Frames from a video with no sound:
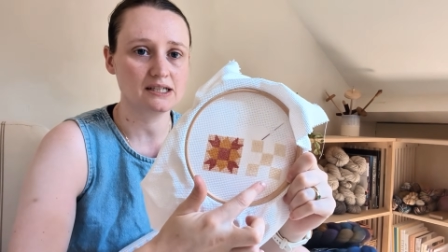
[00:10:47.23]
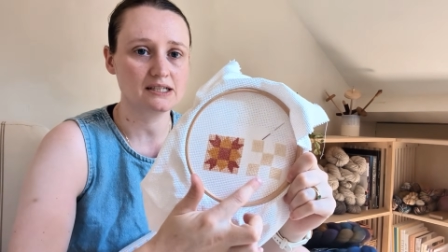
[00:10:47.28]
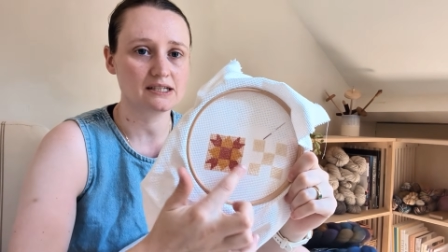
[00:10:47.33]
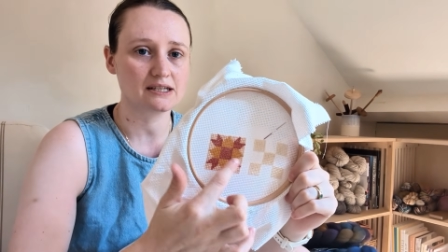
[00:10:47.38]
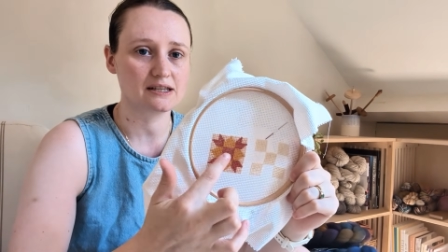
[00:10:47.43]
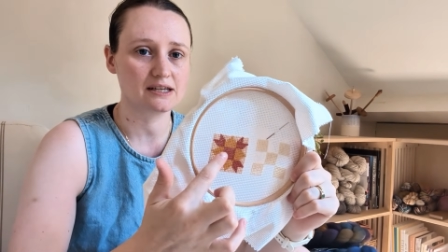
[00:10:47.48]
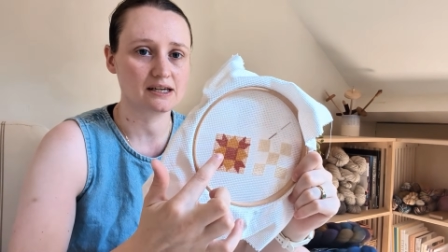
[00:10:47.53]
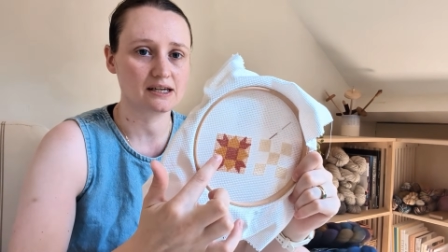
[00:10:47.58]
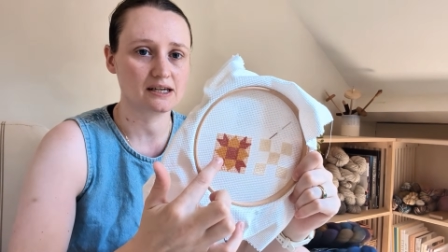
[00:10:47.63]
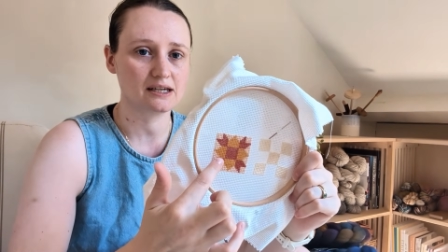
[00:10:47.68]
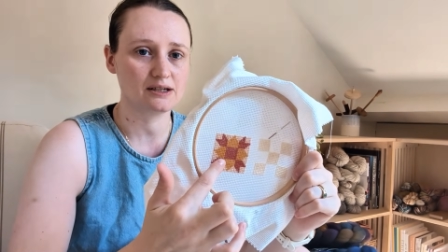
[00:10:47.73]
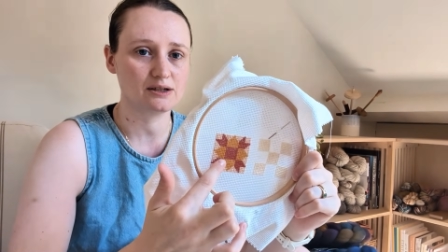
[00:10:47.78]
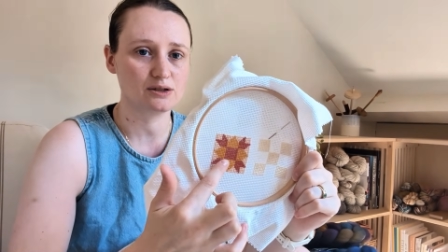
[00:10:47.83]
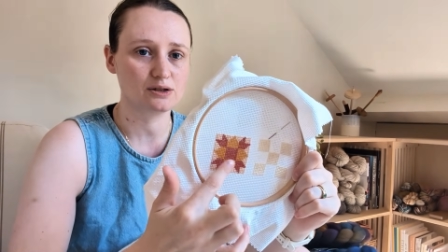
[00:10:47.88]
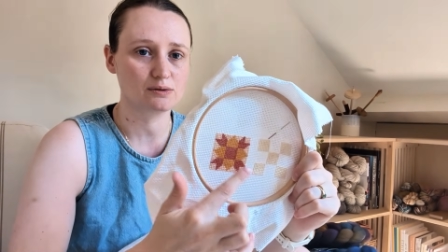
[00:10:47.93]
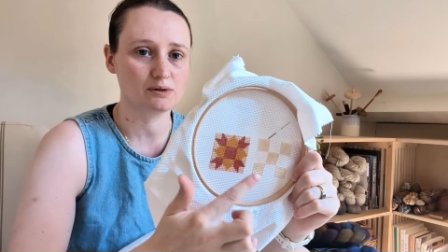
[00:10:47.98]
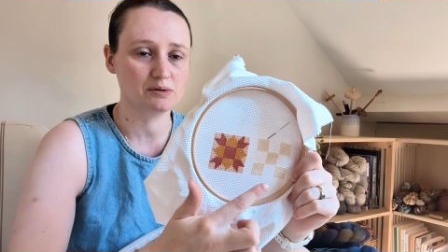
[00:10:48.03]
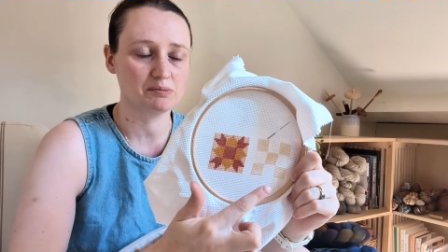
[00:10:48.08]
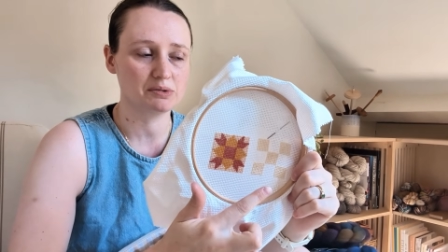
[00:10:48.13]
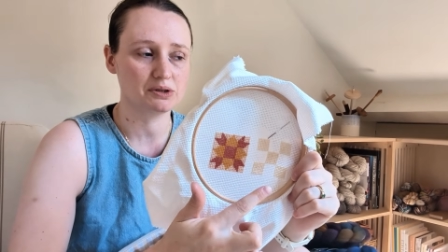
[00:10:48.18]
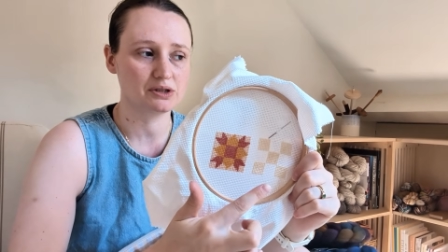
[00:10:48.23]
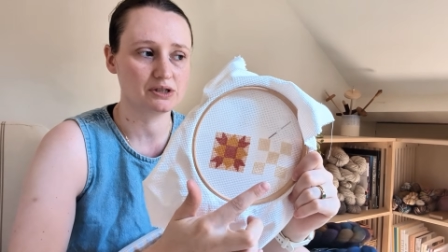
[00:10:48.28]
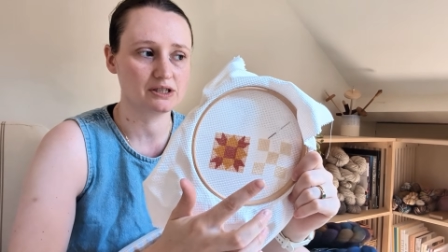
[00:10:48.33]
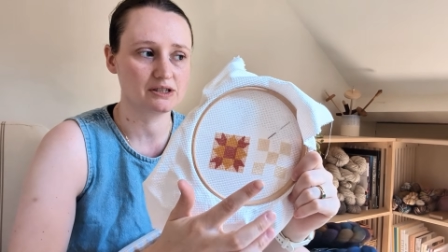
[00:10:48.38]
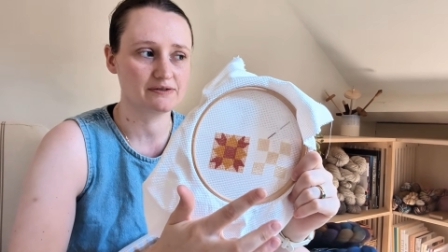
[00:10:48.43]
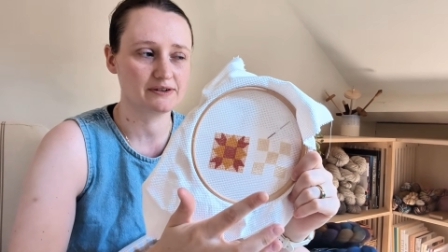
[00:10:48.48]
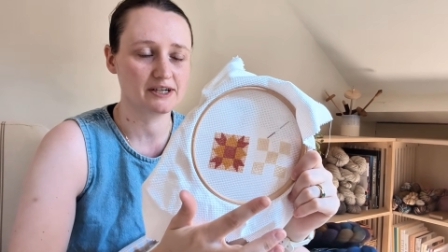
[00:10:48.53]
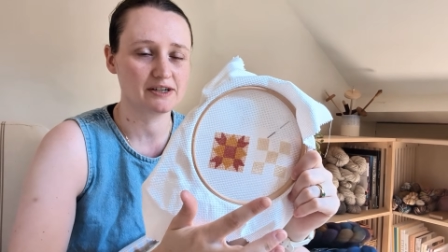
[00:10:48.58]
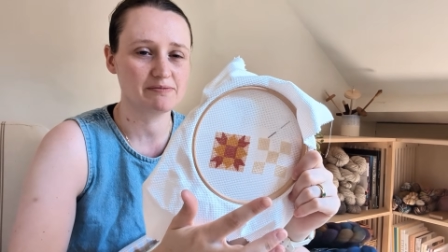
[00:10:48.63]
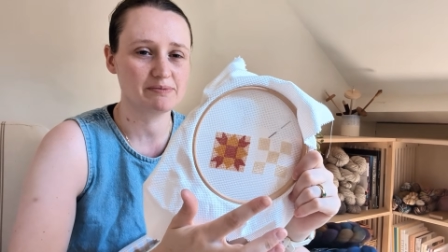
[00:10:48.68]
because I think each quilt block
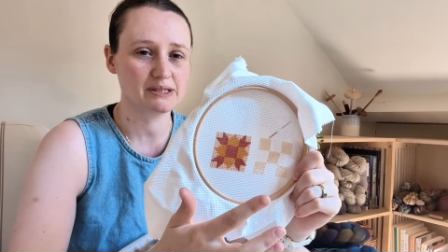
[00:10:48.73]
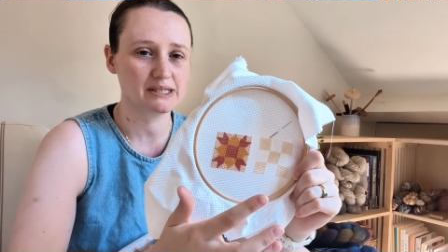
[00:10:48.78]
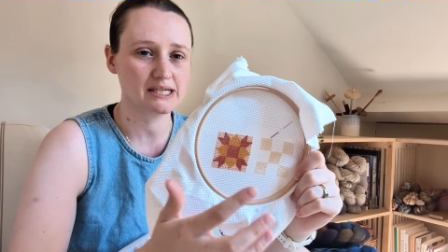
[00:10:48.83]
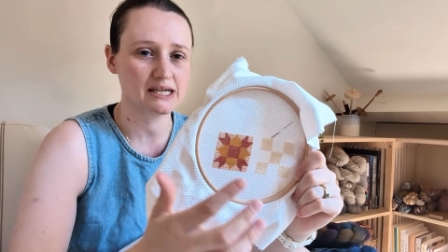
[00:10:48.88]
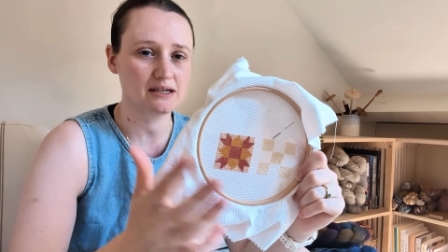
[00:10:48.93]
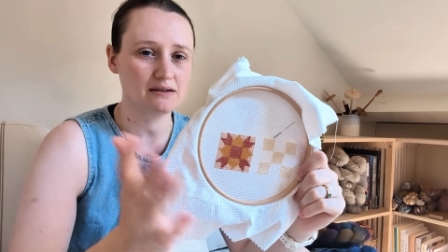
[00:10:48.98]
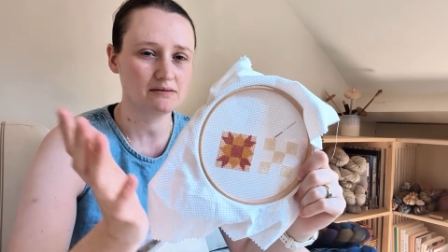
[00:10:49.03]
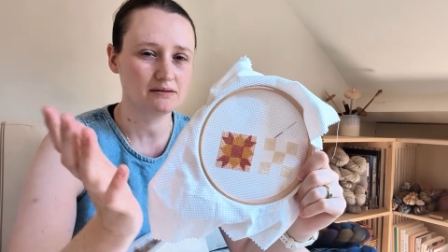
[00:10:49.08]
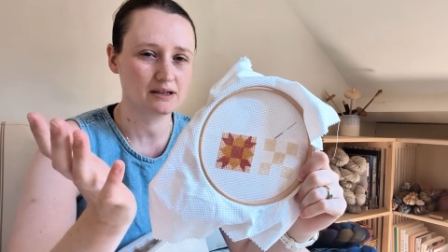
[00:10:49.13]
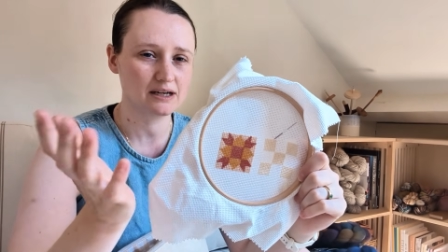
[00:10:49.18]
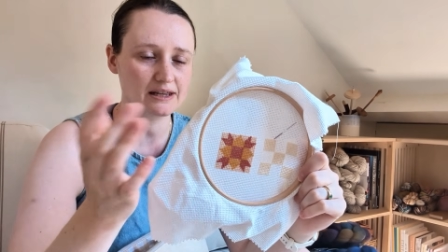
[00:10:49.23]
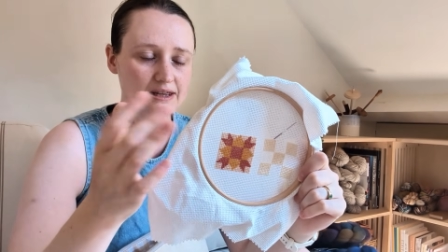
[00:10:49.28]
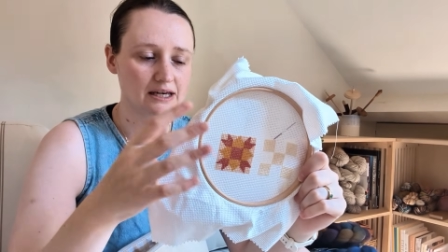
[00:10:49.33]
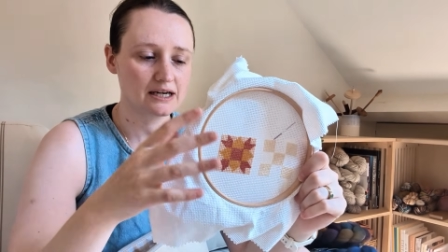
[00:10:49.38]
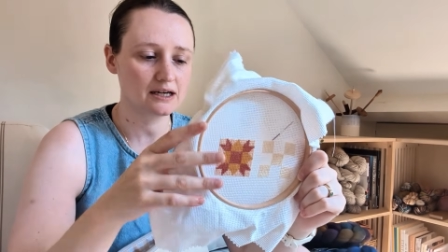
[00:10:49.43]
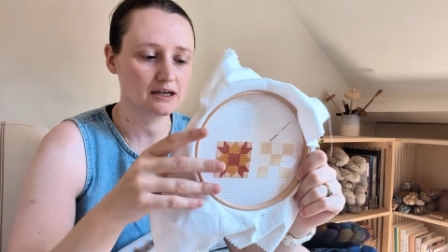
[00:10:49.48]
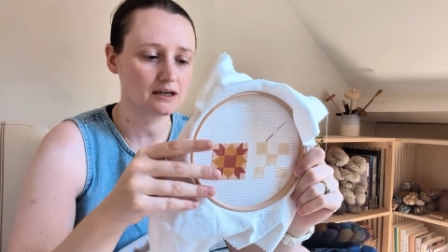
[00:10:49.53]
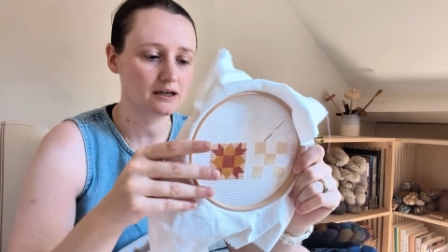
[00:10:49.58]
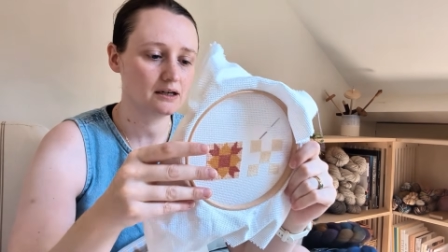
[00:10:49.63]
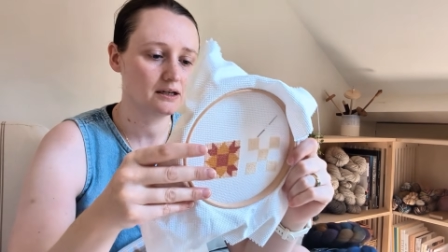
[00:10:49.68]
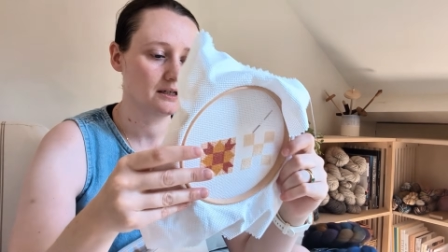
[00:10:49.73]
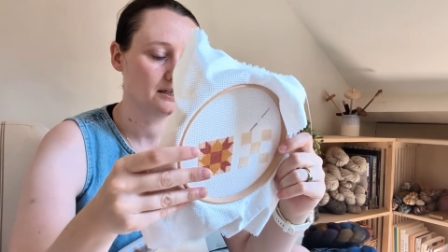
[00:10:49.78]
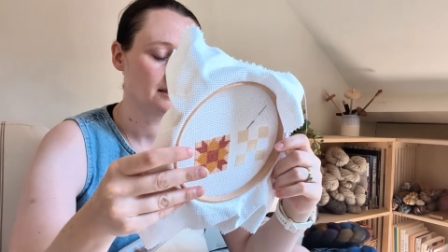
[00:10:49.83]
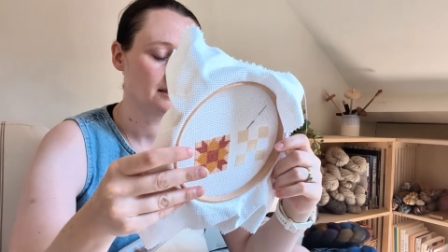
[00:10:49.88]
is 5%, I think.